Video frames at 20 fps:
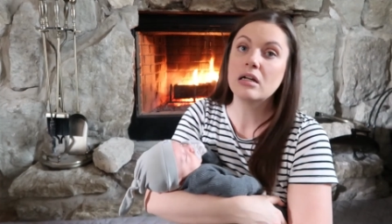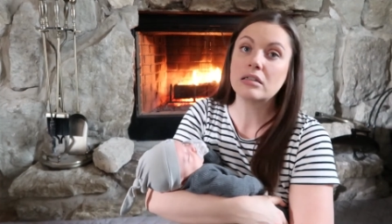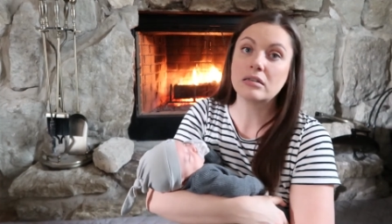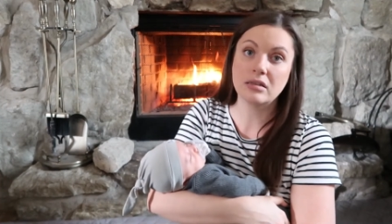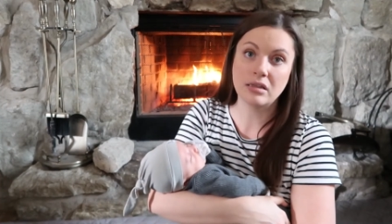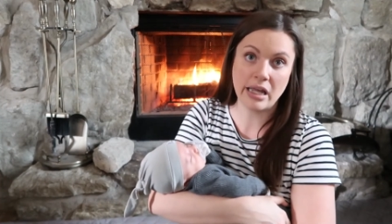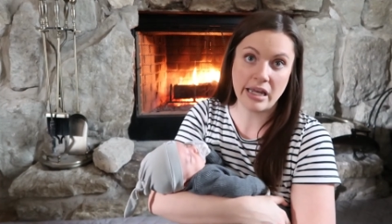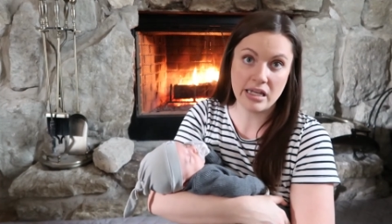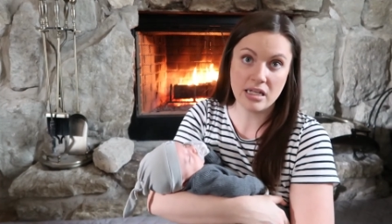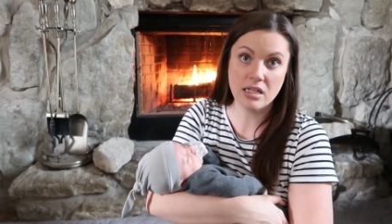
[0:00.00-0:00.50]

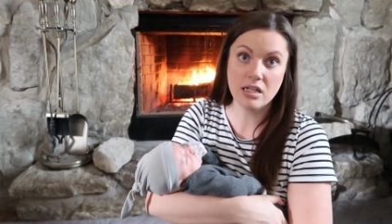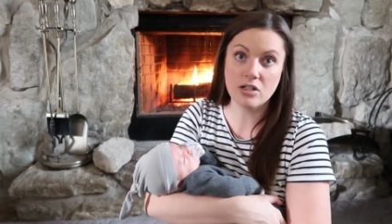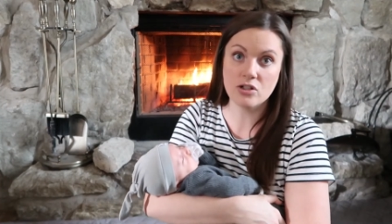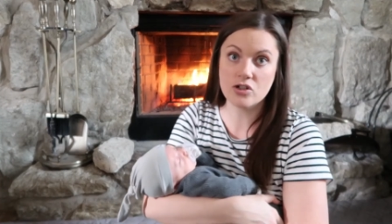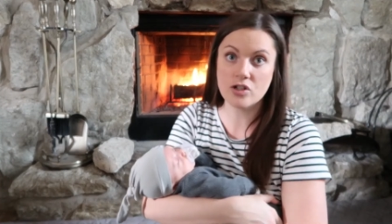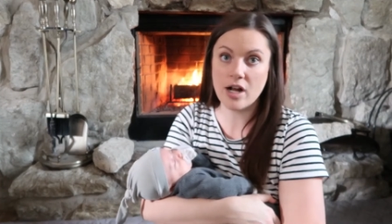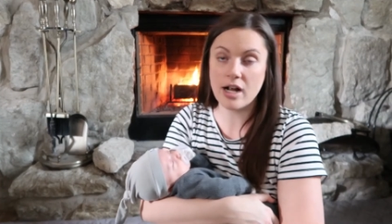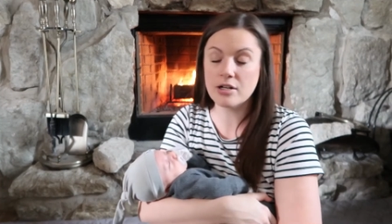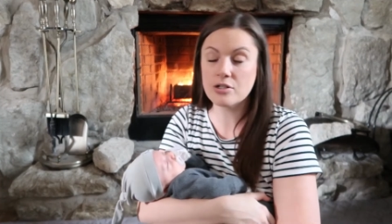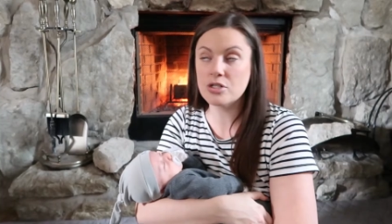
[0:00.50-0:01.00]
light
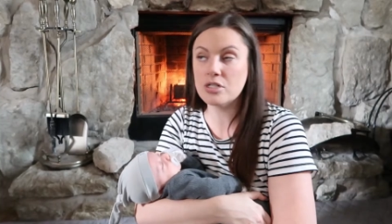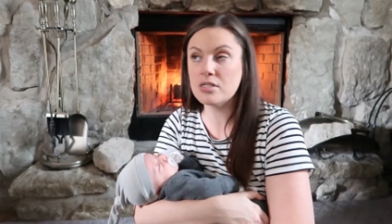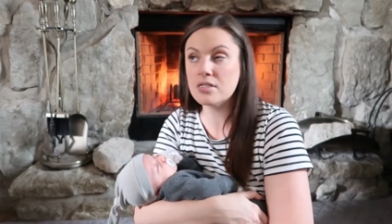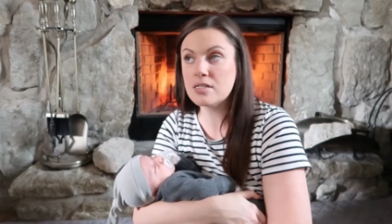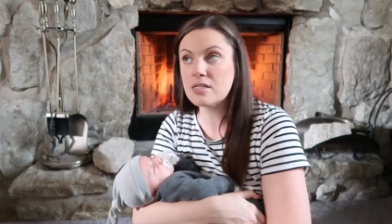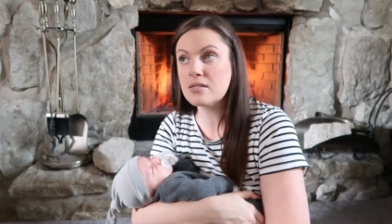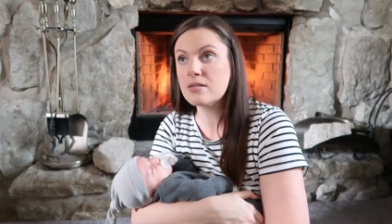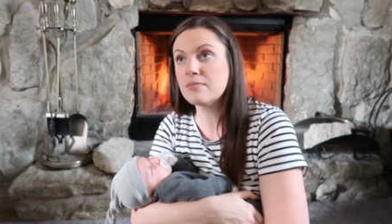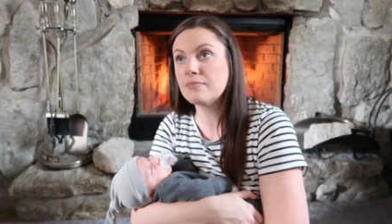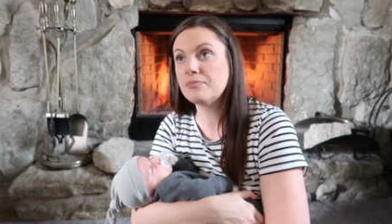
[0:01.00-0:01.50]

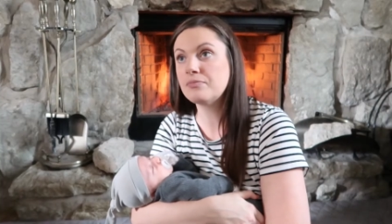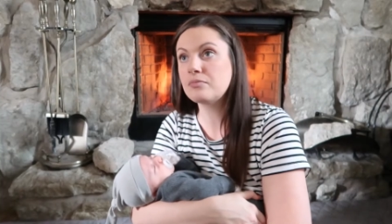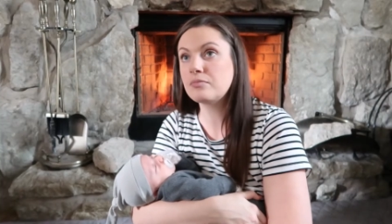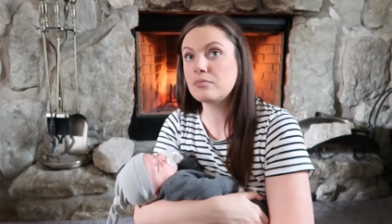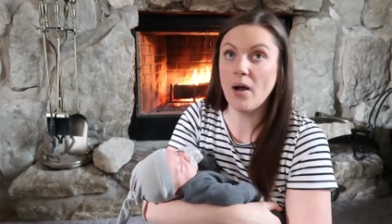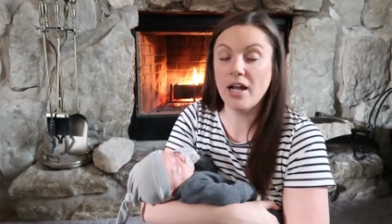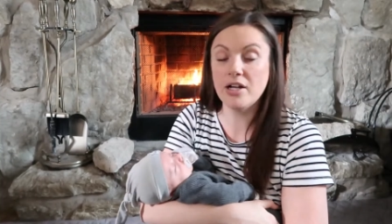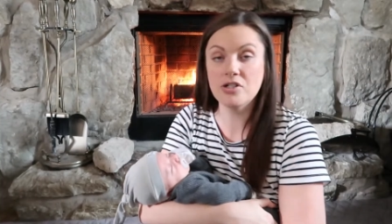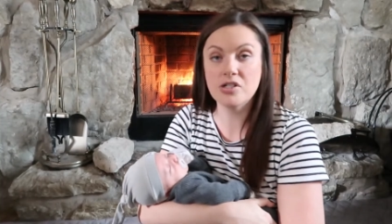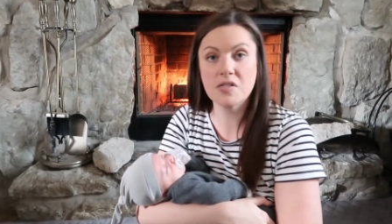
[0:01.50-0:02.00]
contractions.
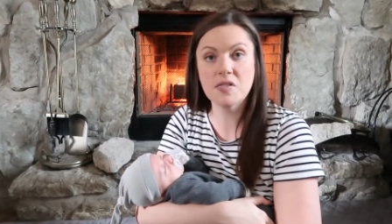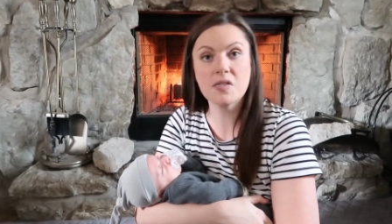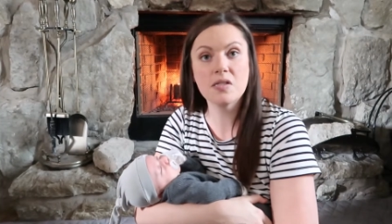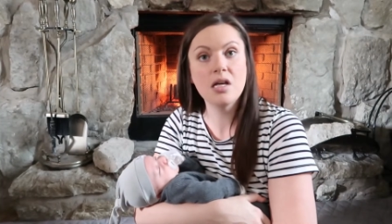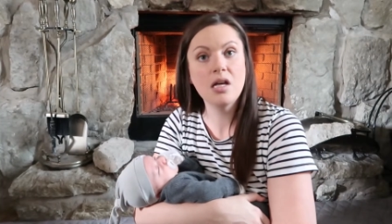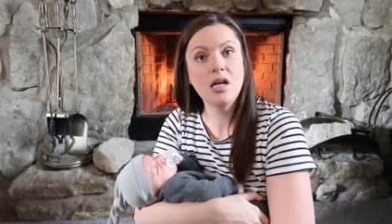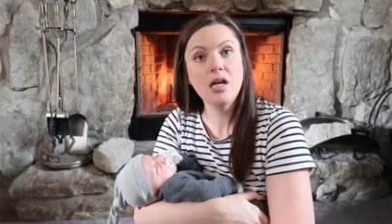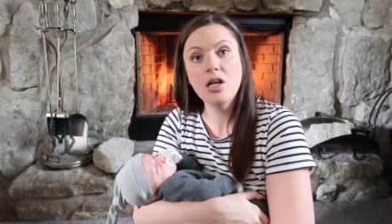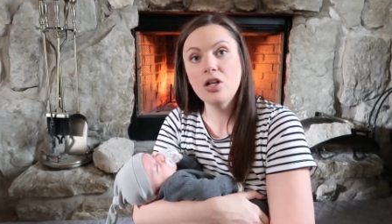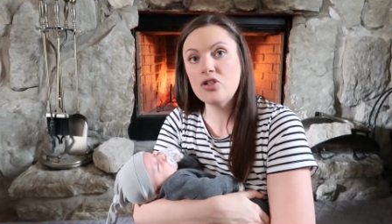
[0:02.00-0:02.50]
I just
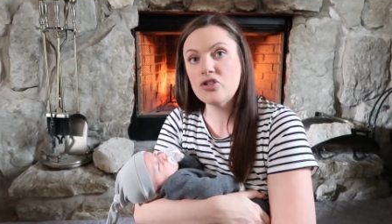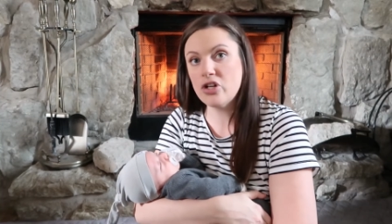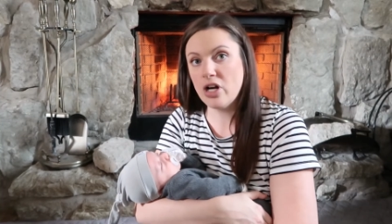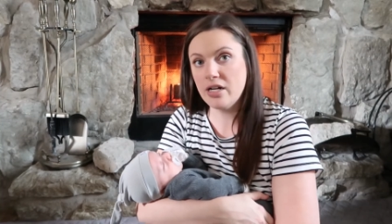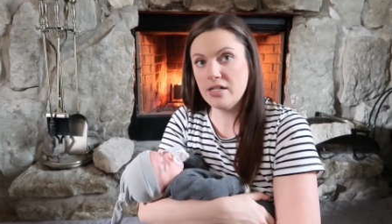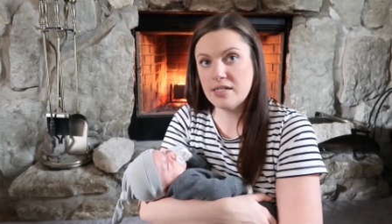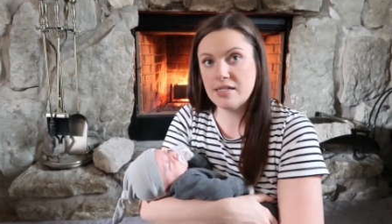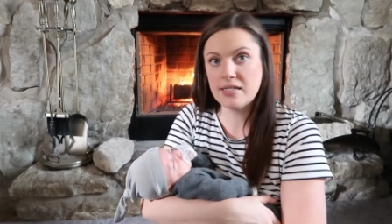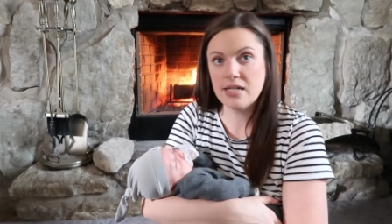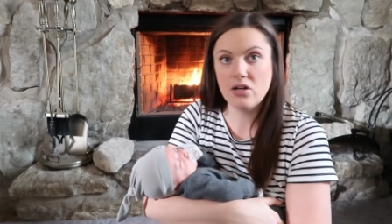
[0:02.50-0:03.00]

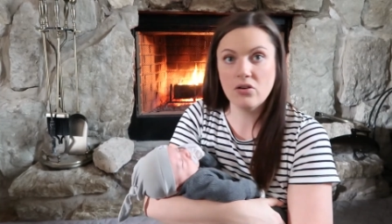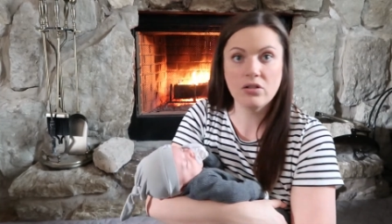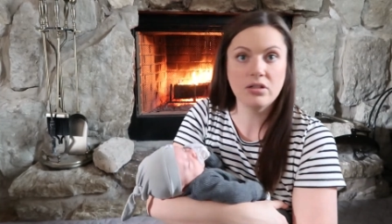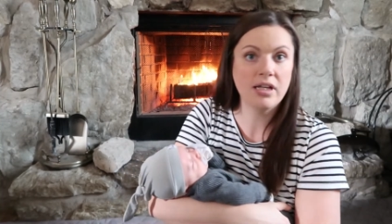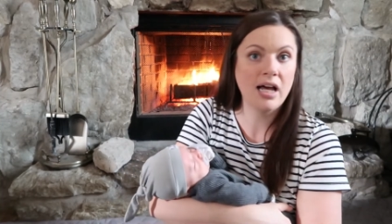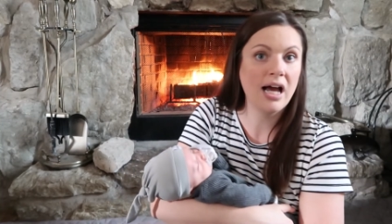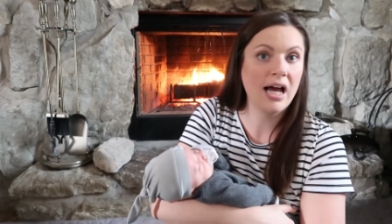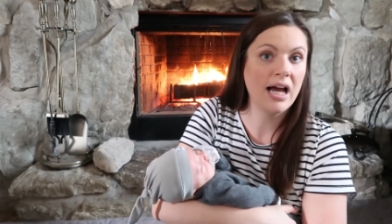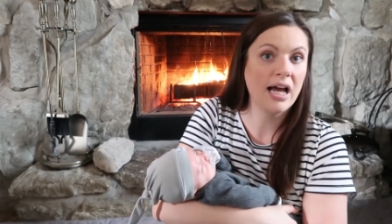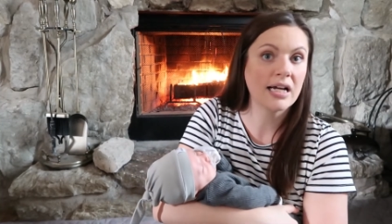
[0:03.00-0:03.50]
tried to stay
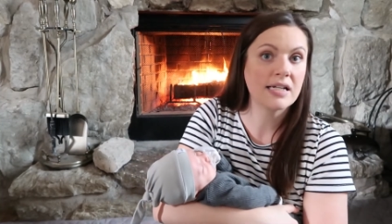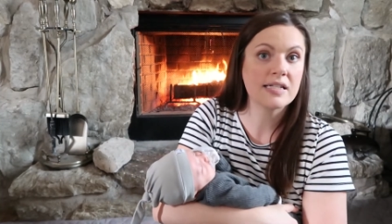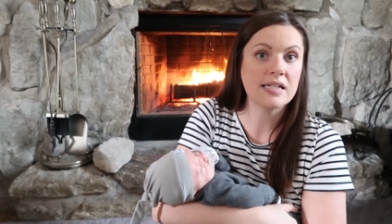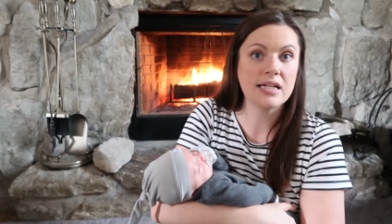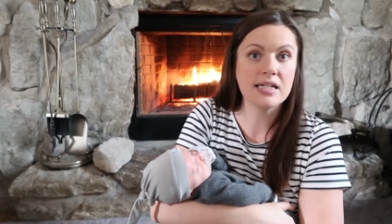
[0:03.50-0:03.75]
relaxed.